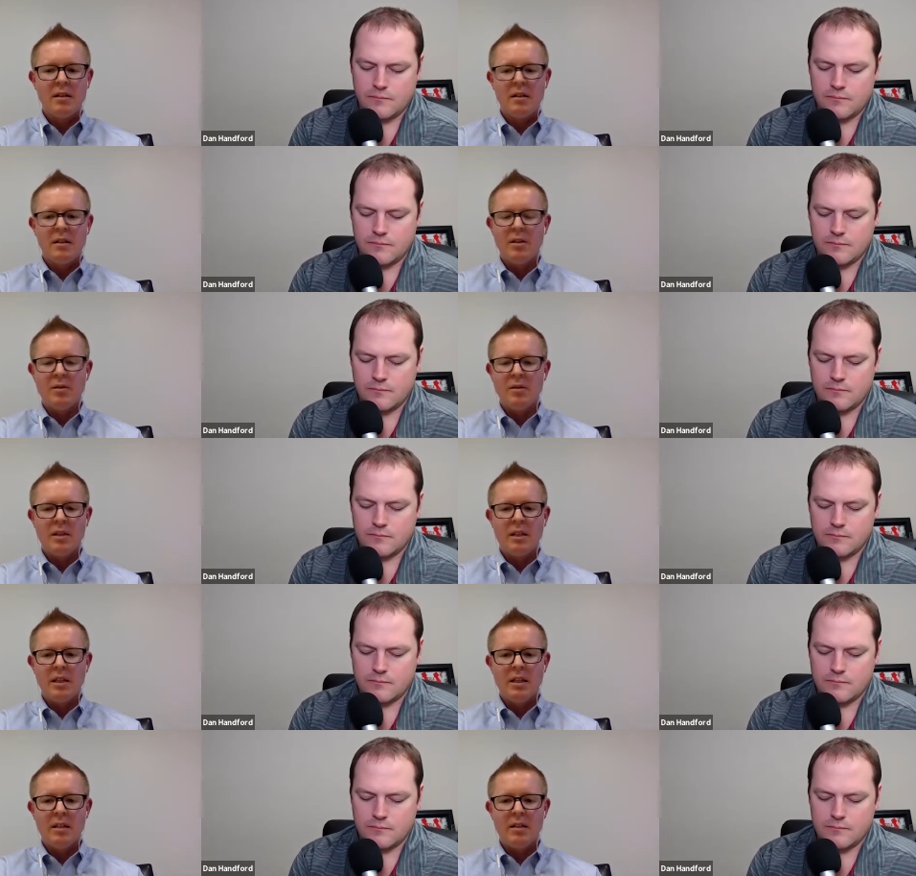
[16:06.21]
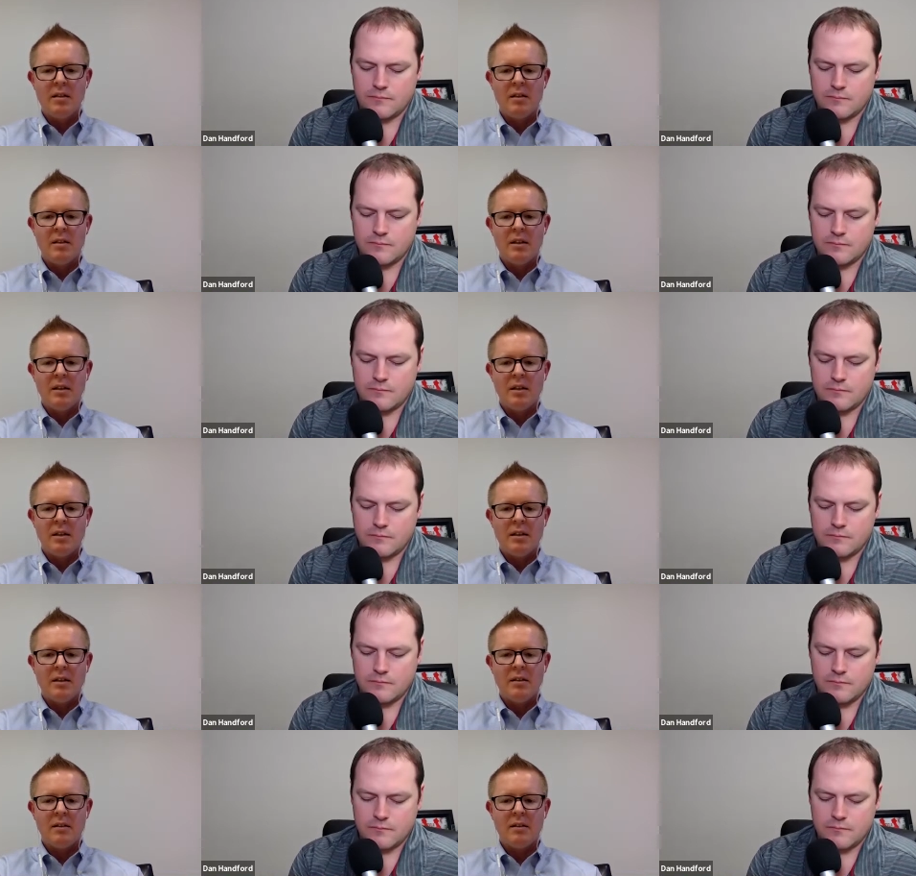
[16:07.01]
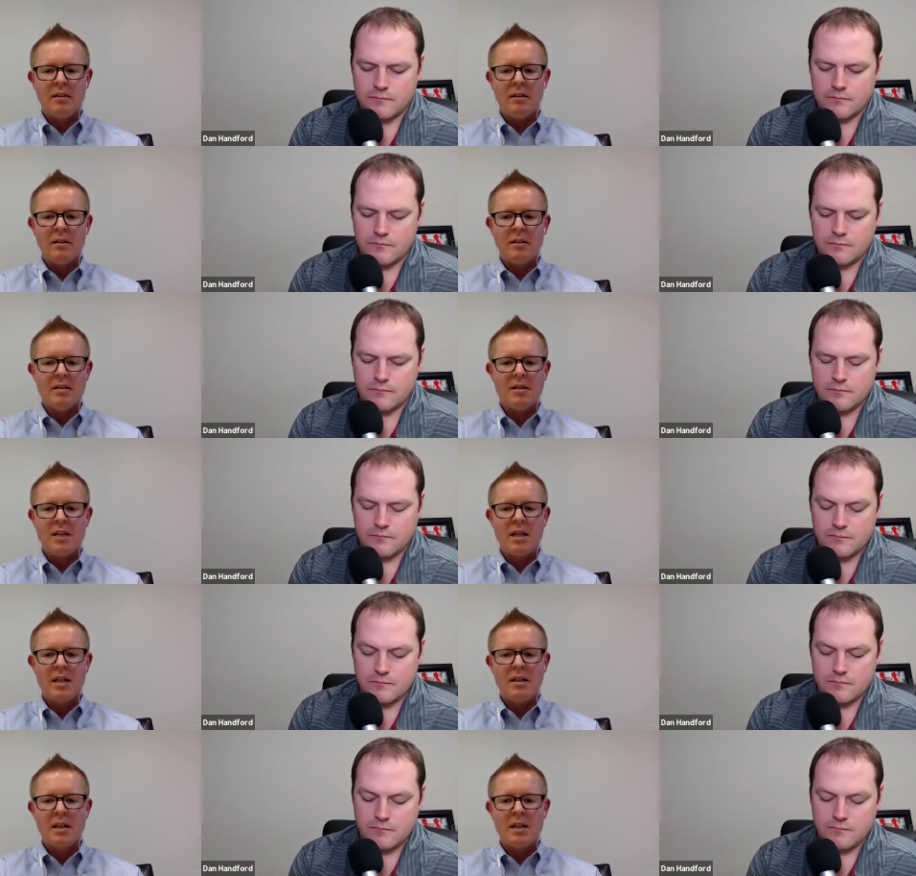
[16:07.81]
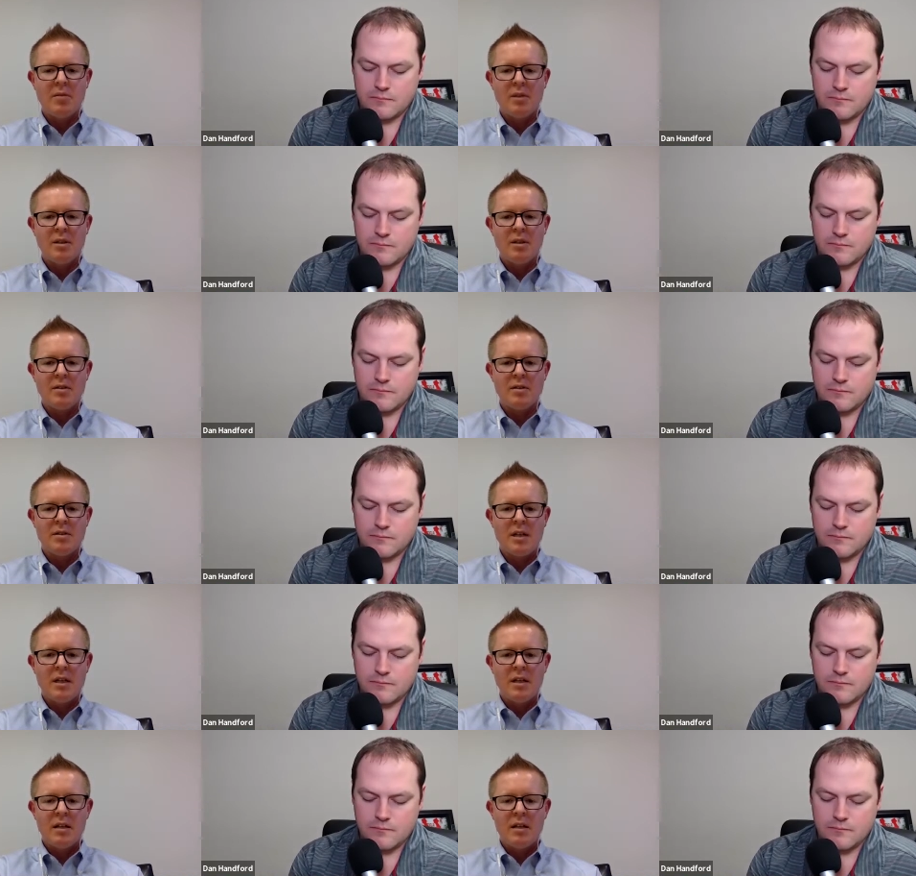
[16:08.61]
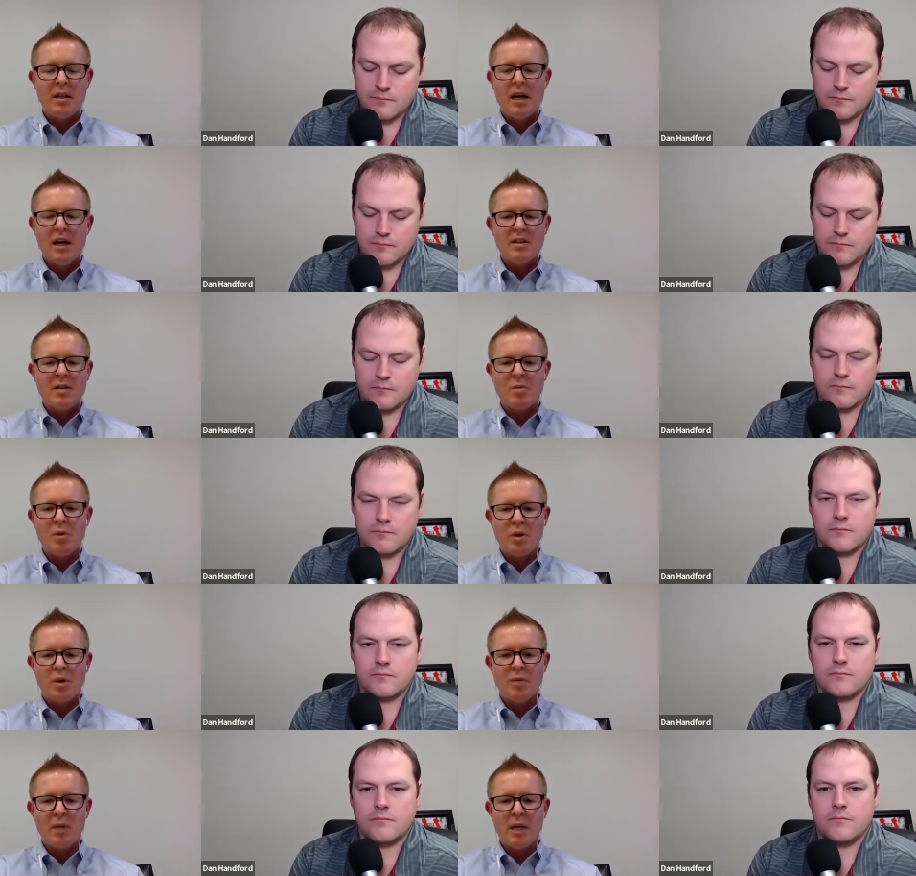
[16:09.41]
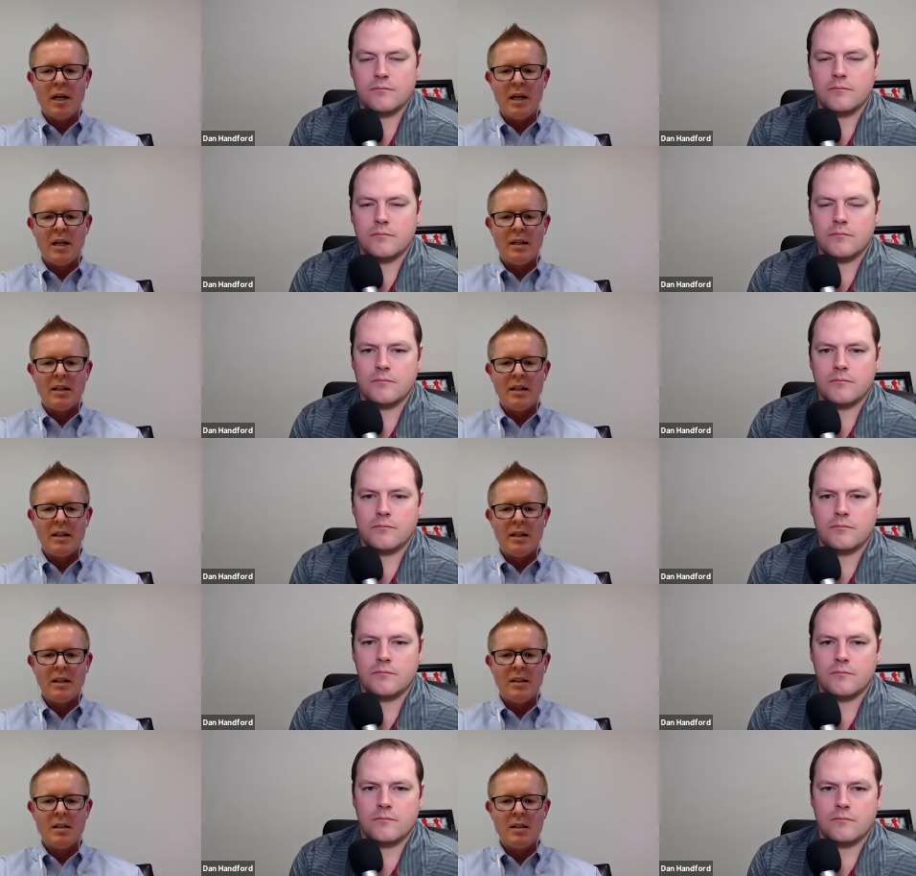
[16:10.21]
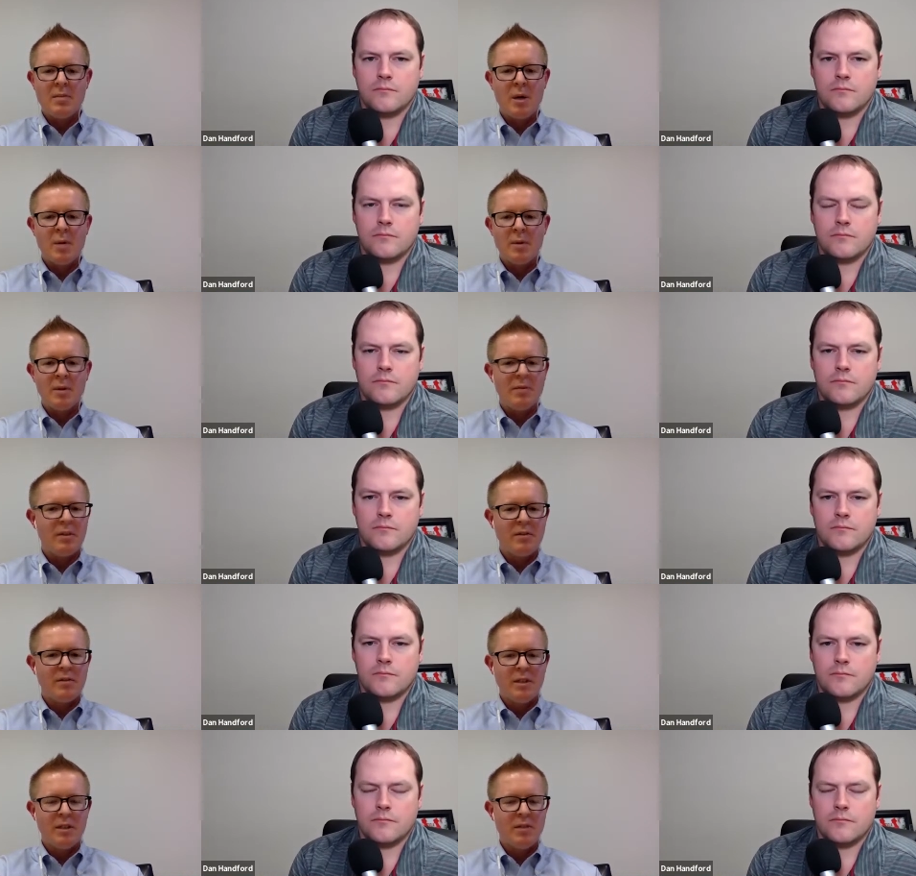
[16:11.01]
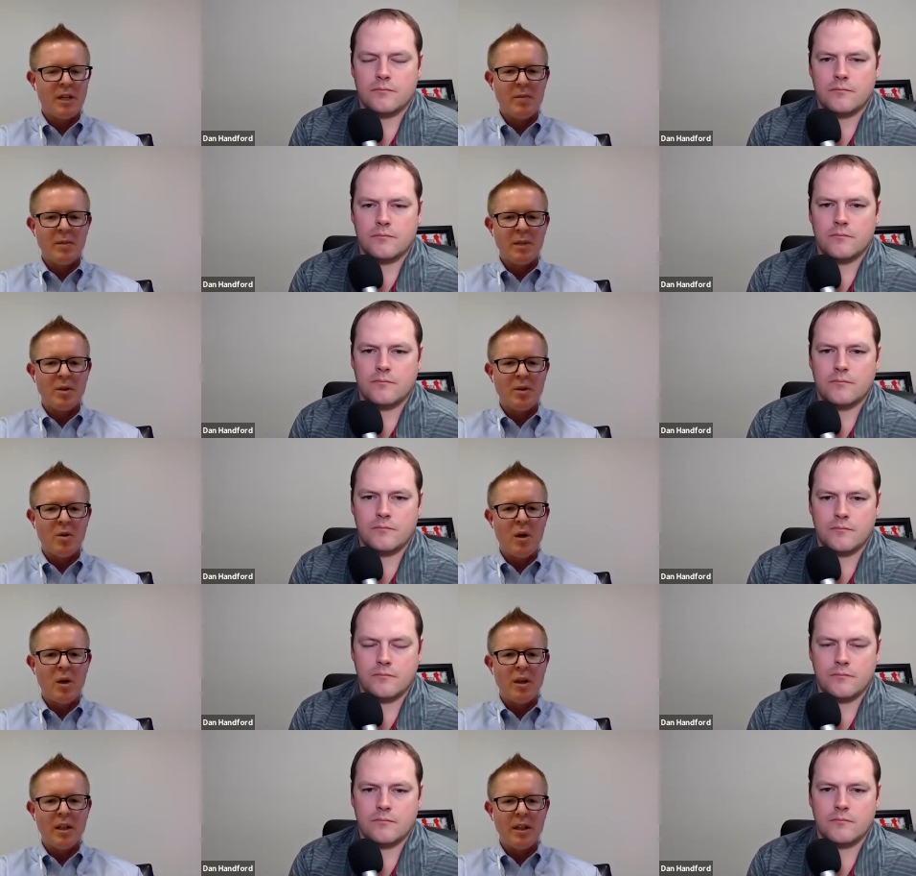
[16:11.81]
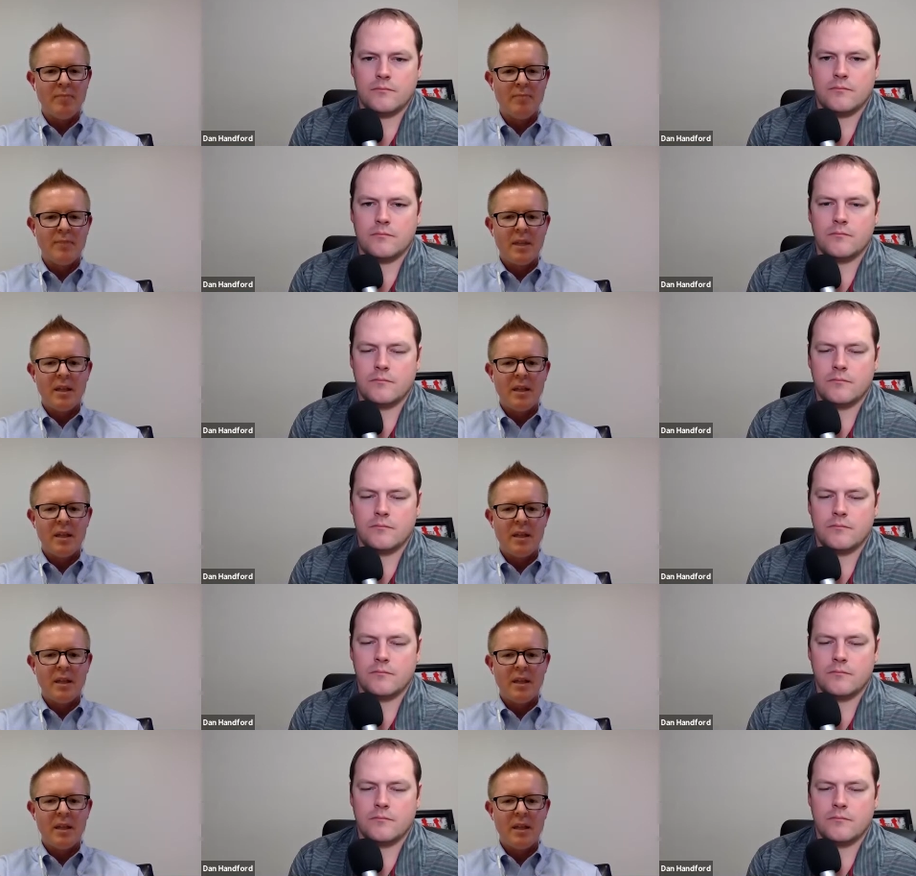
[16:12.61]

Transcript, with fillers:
Speaker 1: you know, in uh, a state that was not supported by the Department of Environmental Quality.